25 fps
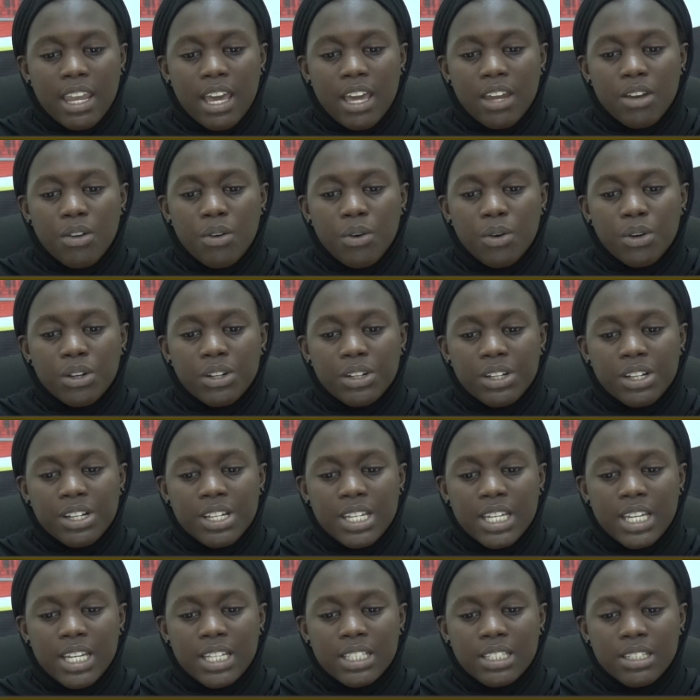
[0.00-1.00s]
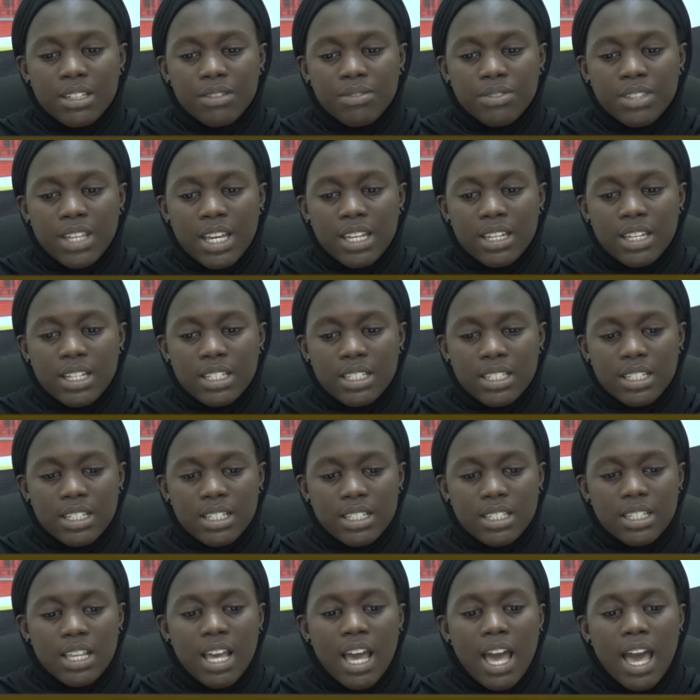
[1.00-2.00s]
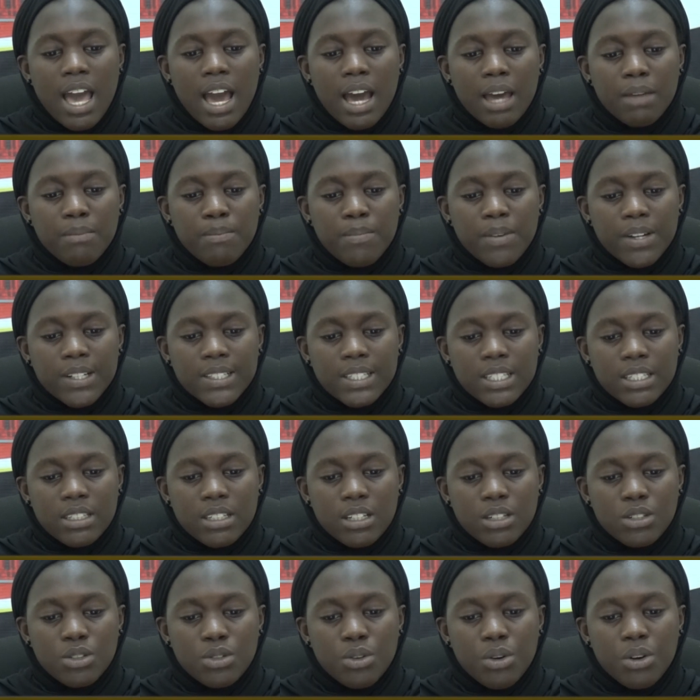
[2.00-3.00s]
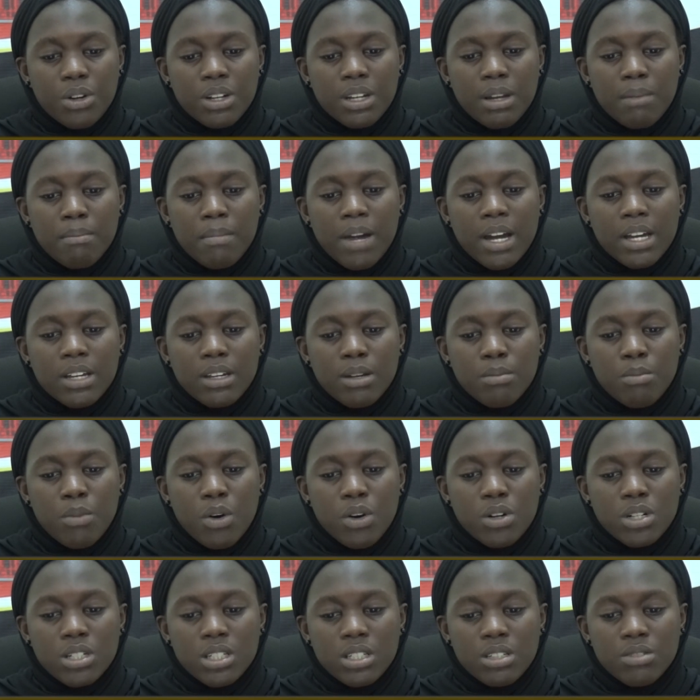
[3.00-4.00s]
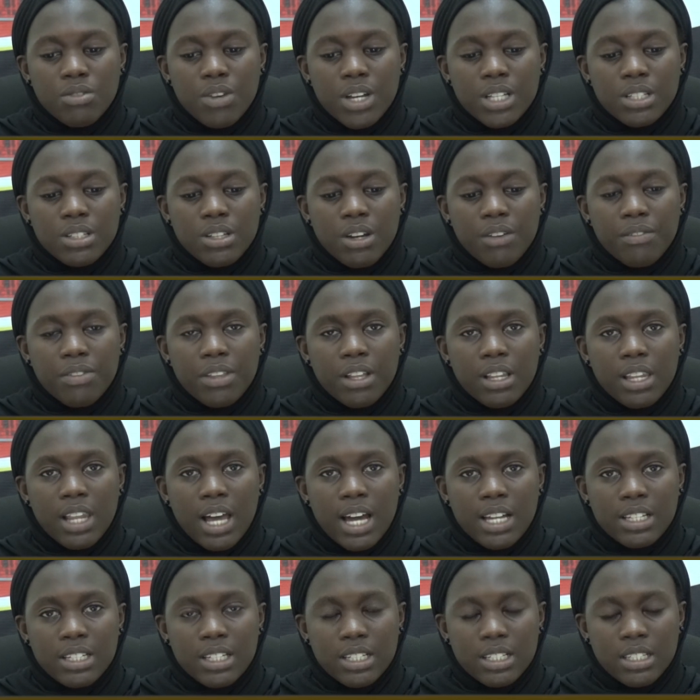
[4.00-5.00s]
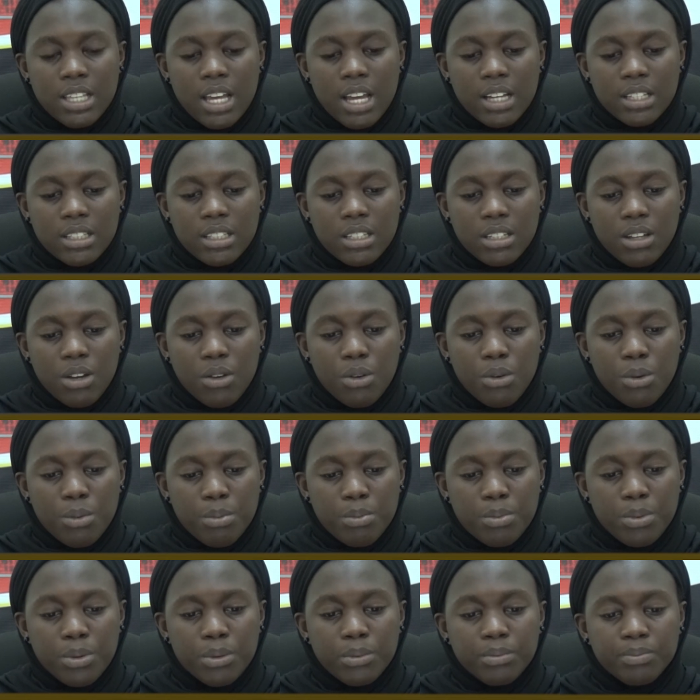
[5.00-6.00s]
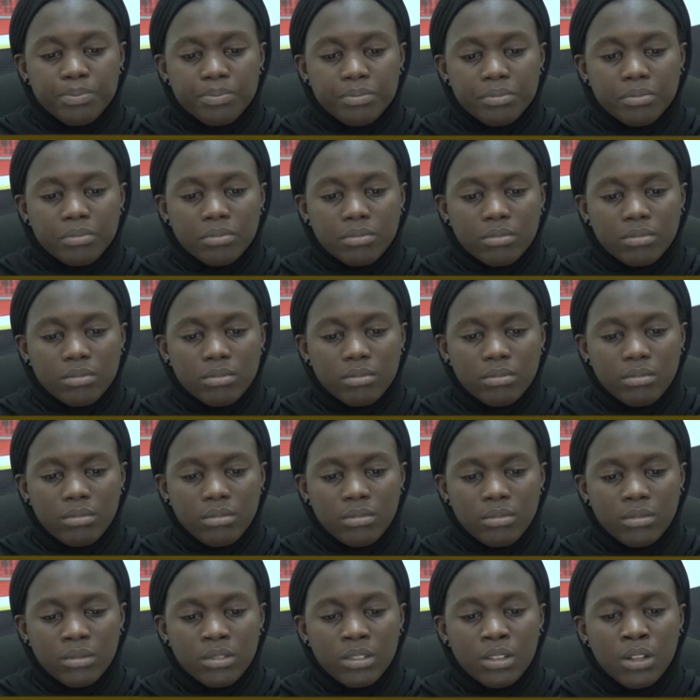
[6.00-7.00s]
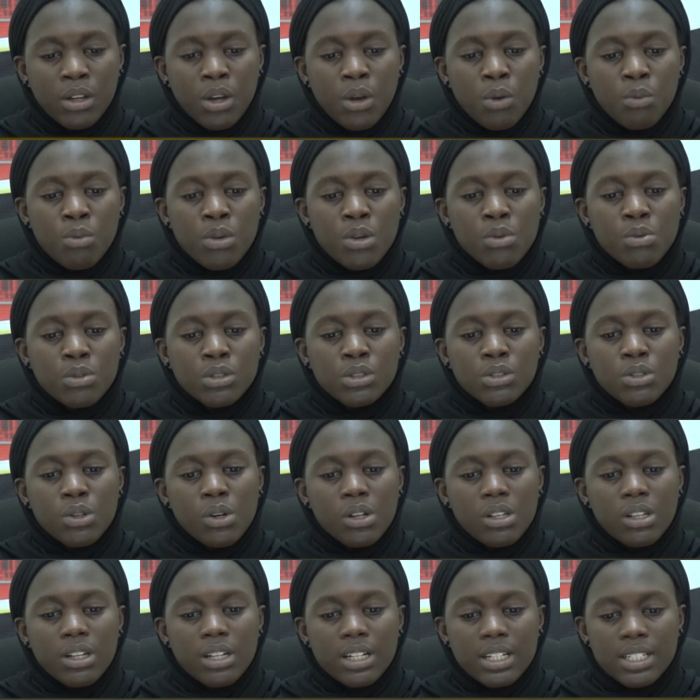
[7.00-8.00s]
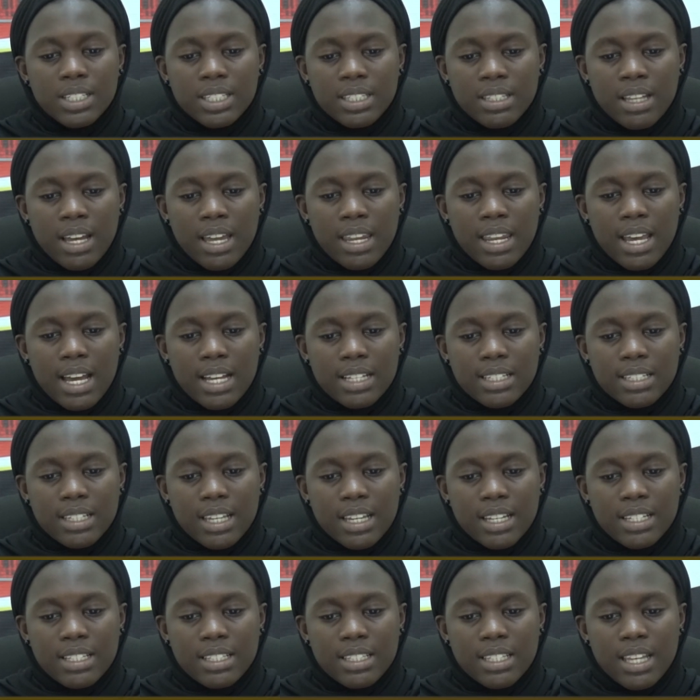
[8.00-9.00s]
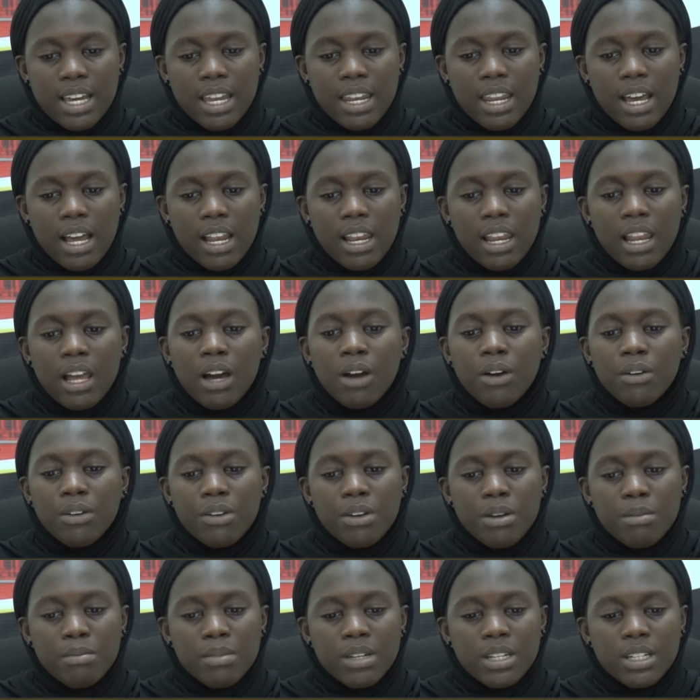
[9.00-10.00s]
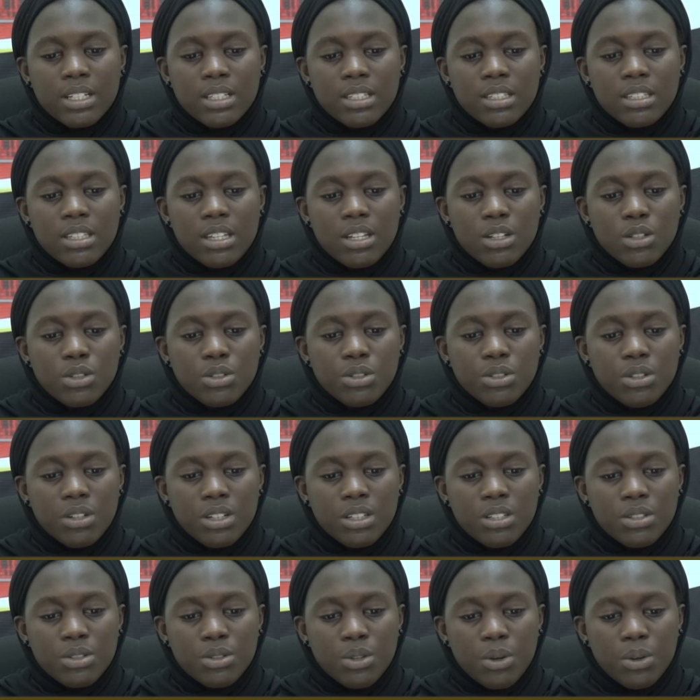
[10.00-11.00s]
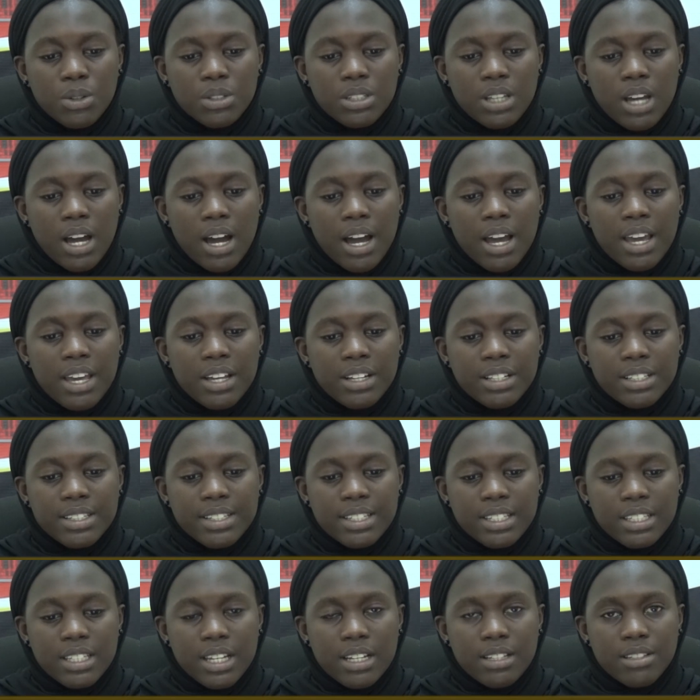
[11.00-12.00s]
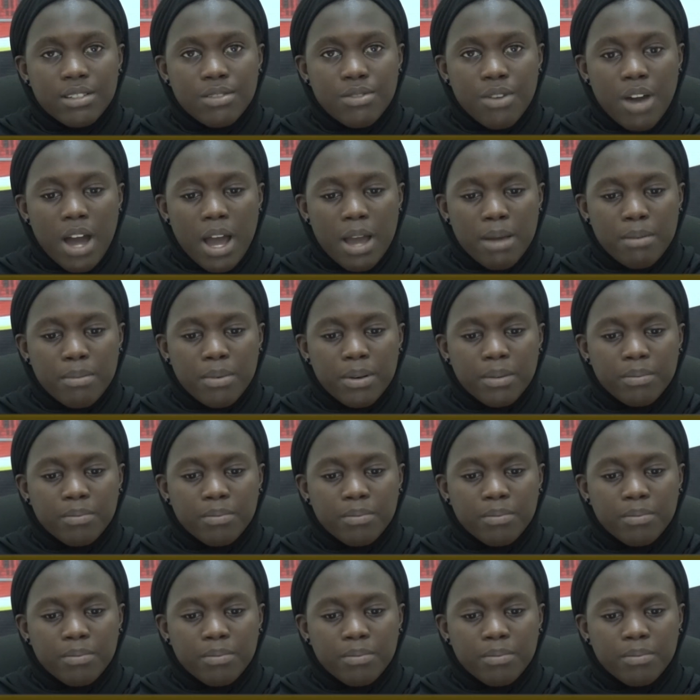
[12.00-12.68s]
and other creative tendencies and practices to undermine the moral strength of the largest ethnic group. We will no longer stand askance and allow criminals insult our elders and tribe.